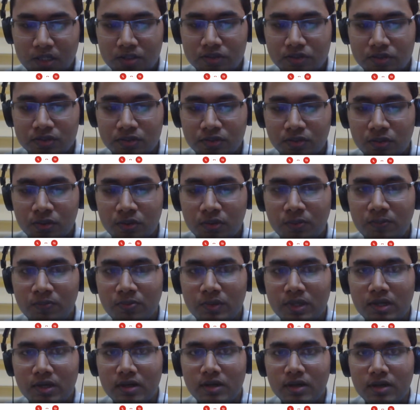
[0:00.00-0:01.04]

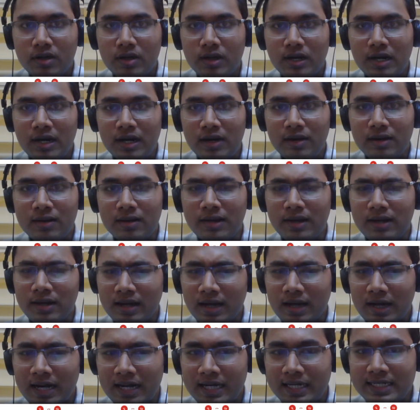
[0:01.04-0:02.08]
So
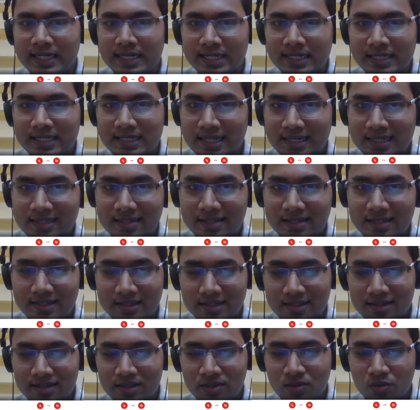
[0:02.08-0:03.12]
I take it that
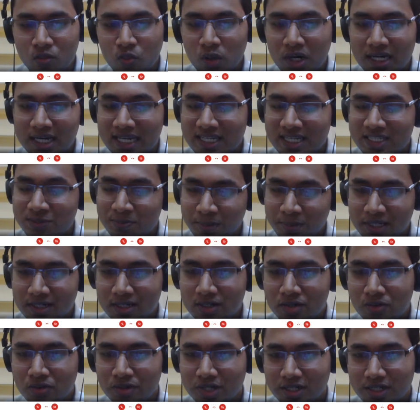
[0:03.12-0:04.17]
work has
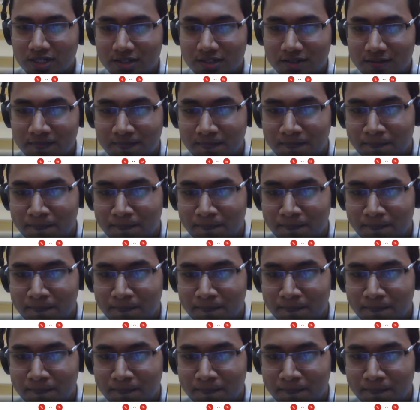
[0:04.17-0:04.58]
begun on it?